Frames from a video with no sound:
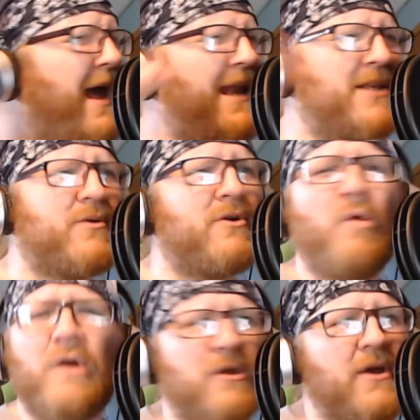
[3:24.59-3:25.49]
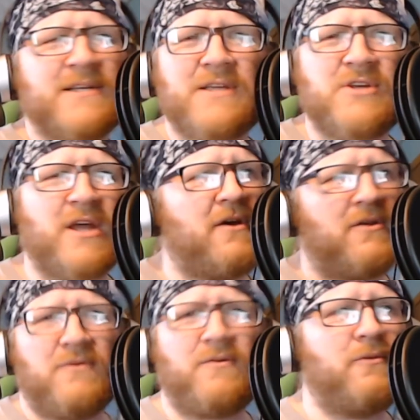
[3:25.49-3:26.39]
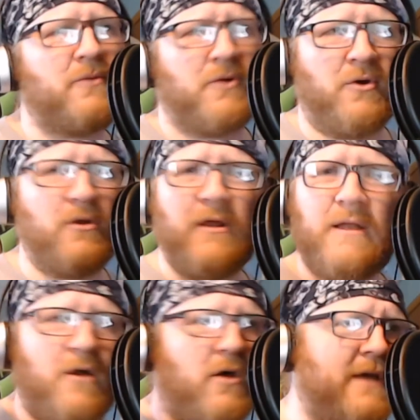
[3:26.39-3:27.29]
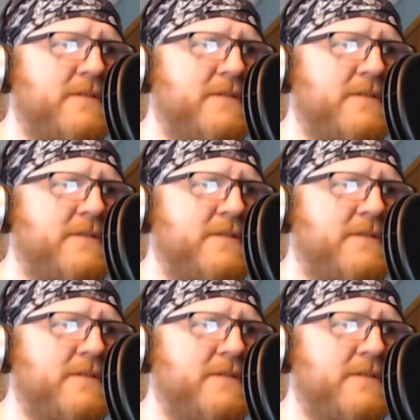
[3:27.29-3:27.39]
And it's real quick. You guys can check out YouTube or Google it and all that